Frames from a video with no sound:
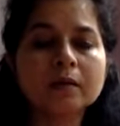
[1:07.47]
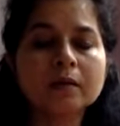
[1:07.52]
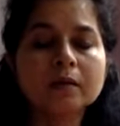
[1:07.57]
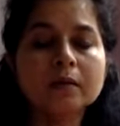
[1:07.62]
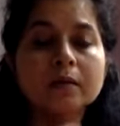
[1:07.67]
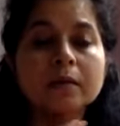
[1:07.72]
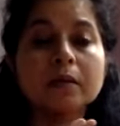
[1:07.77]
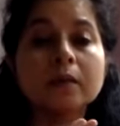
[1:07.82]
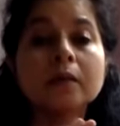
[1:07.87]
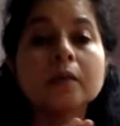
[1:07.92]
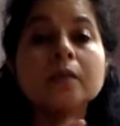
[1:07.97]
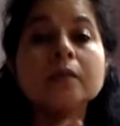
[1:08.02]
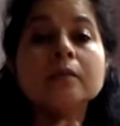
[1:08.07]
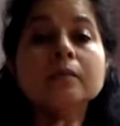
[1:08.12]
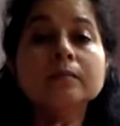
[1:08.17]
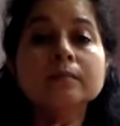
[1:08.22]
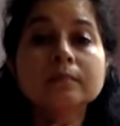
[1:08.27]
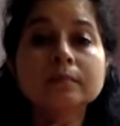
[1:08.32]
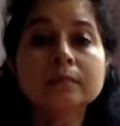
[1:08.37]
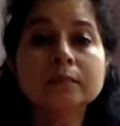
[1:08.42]
the
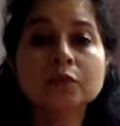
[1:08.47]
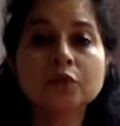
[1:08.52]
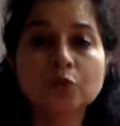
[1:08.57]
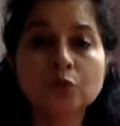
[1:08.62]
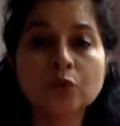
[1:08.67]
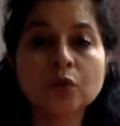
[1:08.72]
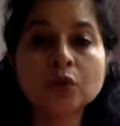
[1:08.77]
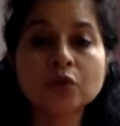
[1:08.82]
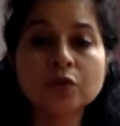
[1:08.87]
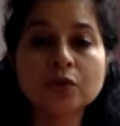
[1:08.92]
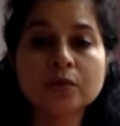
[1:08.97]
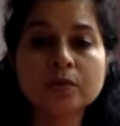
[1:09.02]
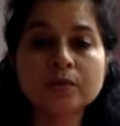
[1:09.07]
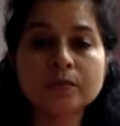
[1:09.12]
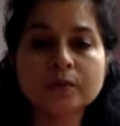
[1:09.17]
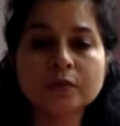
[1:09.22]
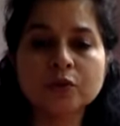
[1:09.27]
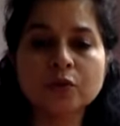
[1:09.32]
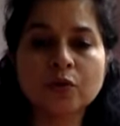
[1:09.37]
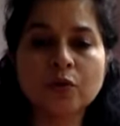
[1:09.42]
throat.
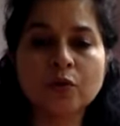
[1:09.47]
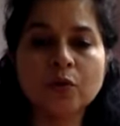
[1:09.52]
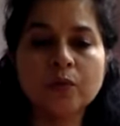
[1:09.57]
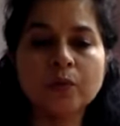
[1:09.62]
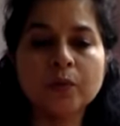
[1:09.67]
So